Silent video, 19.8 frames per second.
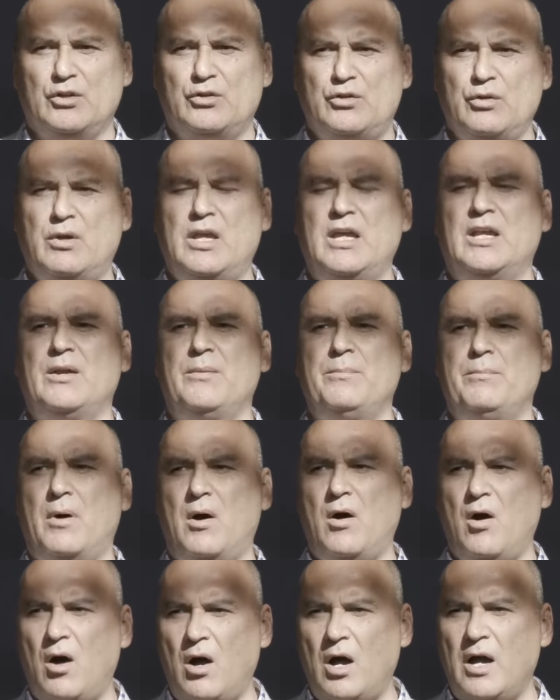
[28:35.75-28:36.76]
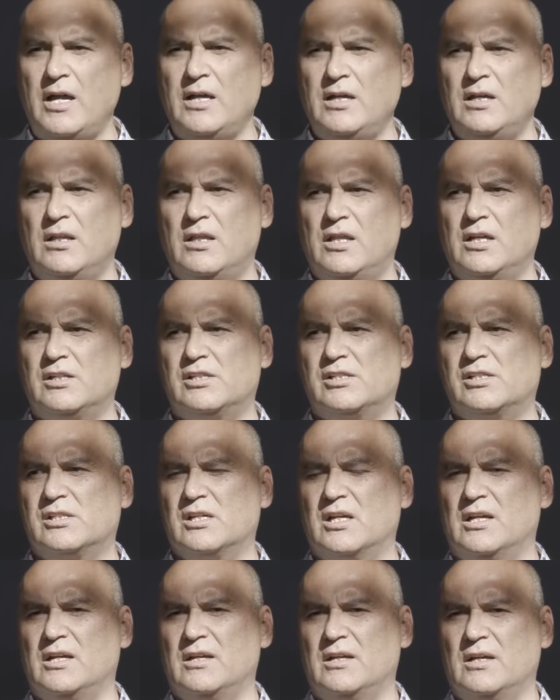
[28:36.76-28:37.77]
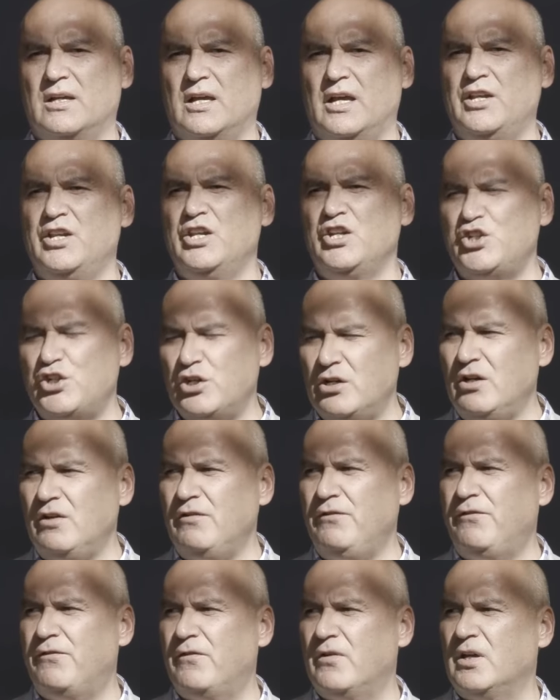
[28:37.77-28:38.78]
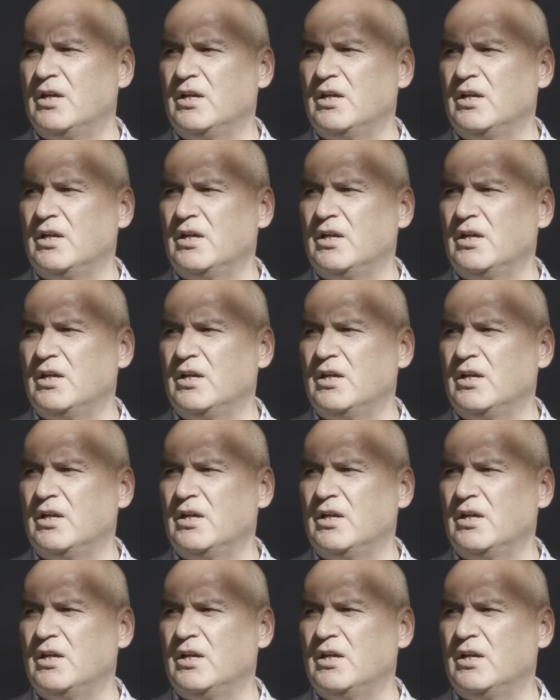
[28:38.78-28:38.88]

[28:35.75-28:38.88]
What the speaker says: to get in behind this initiative